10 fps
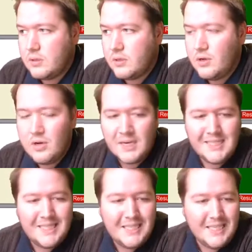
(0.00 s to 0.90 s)

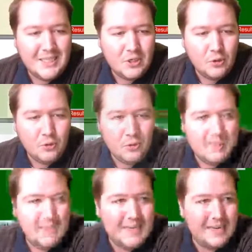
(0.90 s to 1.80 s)
92%.
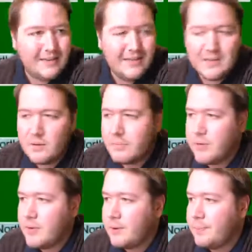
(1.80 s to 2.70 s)
This has gone pretty
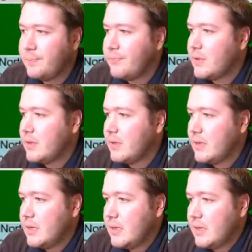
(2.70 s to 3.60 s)
well.
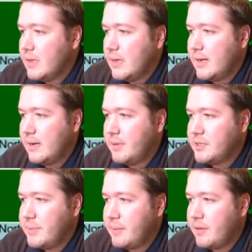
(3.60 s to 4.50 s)
Uh, a bunch
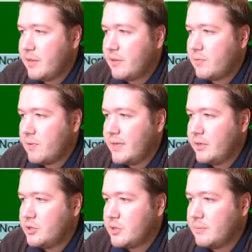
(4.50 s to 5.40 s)
of people in three
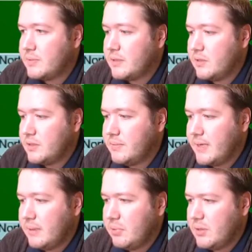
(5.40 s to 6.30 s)
no trumps. Lots
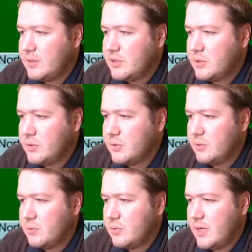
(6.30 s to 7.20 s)
making plus two.
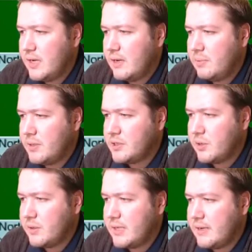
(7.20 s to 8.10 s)
Uh, a bunch
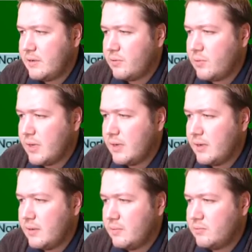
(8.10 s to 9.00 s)
going down.
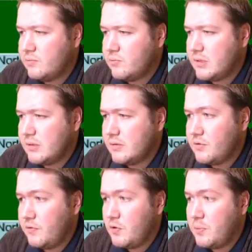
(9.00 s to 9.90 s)
Um,
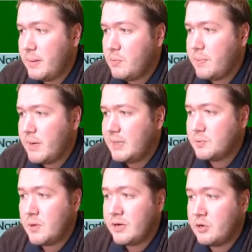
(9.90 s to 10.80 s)
few people passed
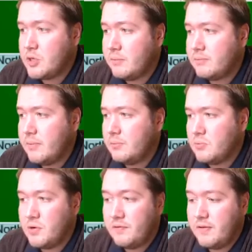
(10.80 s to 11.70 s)
one no trump,
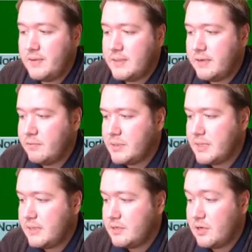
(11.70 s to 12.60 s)
got
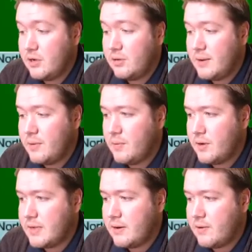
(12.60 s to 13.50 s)
57%. So that would have
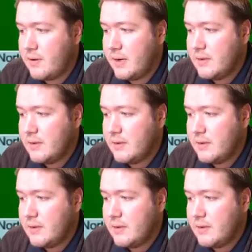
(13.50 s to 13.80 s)
worked out alright.